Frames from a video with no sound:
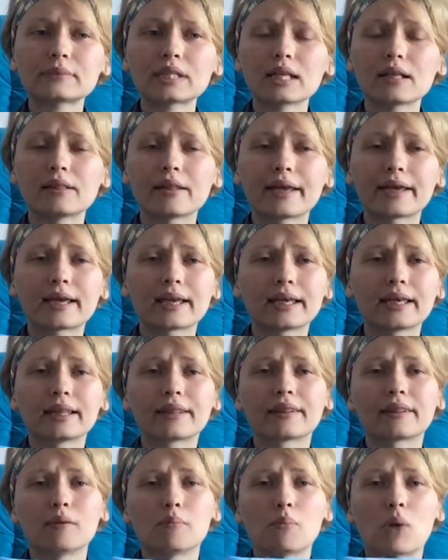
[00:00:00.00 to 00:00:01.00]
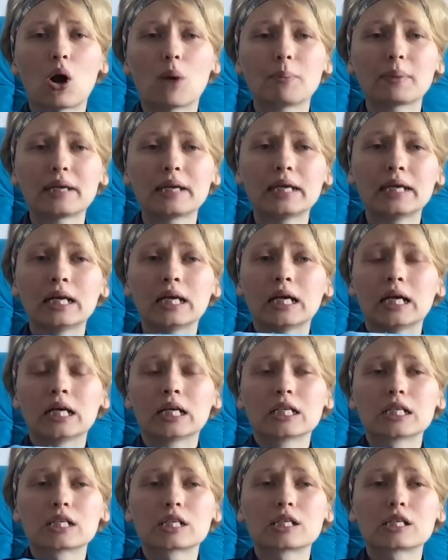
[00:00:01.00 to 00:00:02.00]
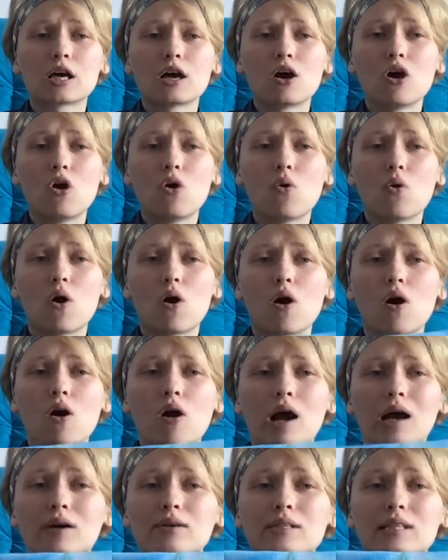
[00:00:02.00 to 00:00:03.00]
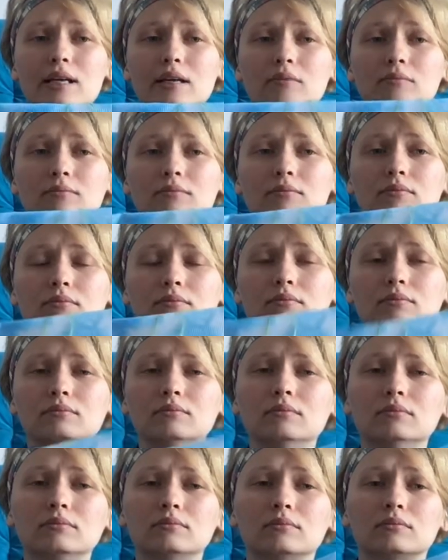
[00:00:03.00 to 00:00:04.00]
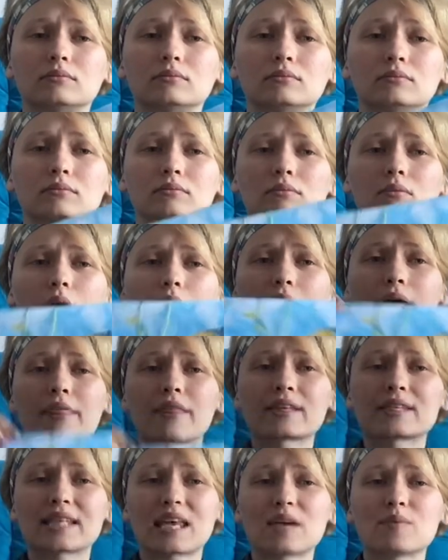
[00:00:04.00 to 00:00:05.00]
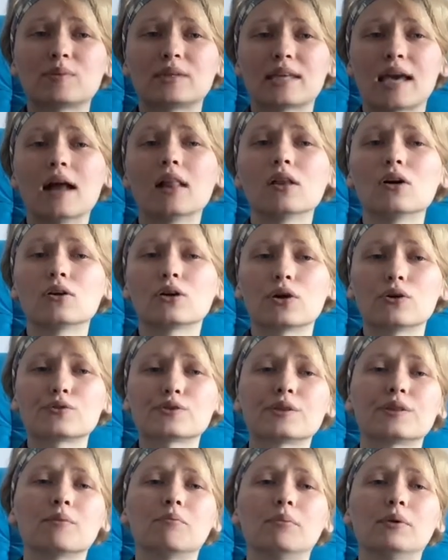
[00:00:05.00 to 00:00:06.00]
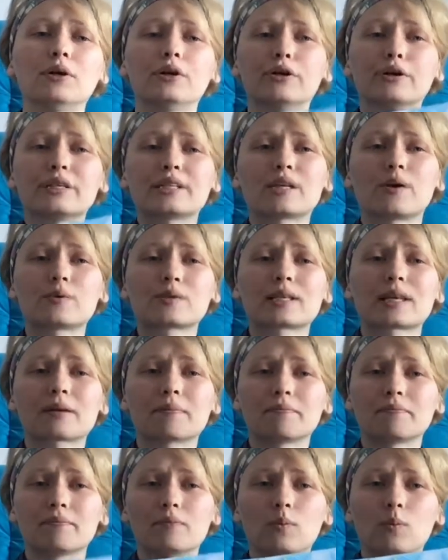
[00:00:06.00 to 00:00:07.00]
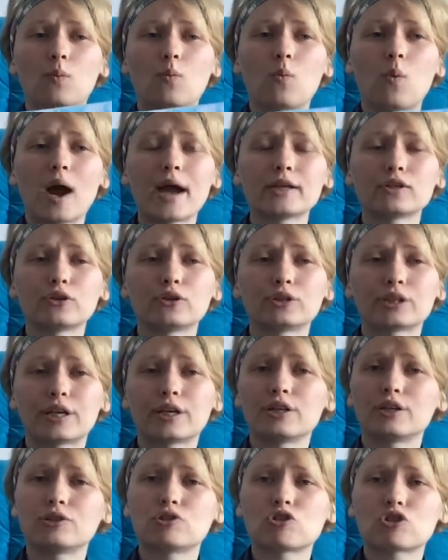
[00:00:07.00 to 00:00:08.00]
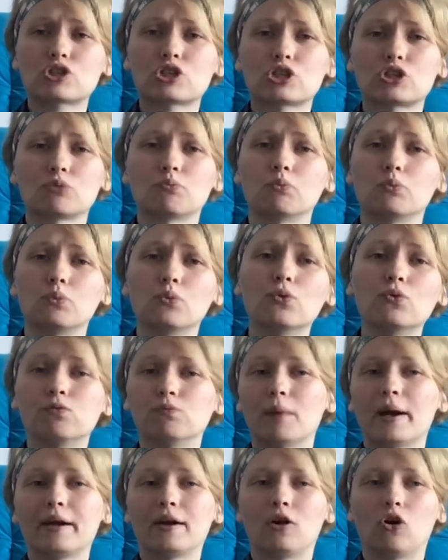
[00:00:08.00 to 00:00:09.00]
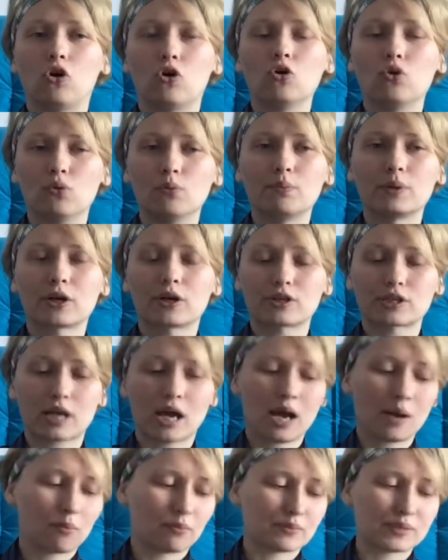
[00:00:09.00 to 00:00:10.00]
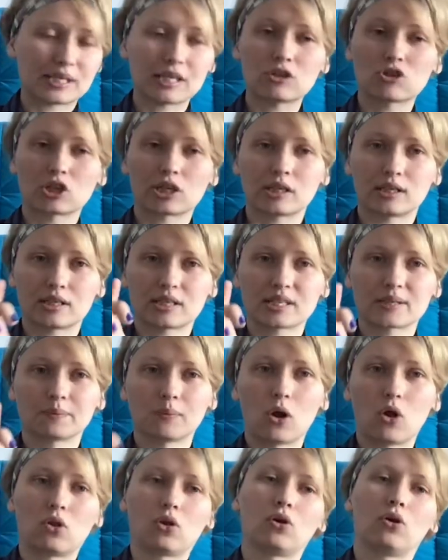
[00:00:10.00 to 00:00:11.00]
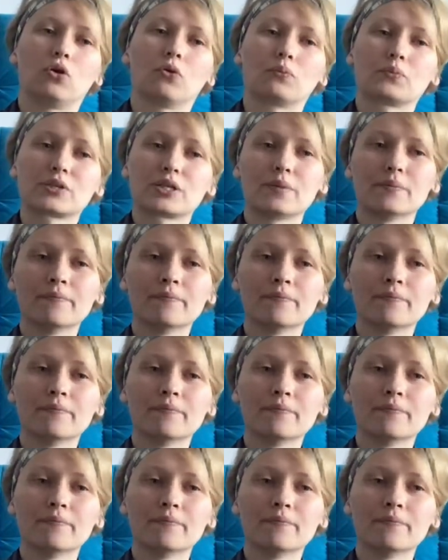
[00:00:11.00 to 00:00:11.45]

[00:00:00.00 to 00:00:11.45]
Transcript: like in the poppy so I was like hmm and the same yellow goes in the bird so I was like why don't I just move my hoop because I'm stitching in small hoops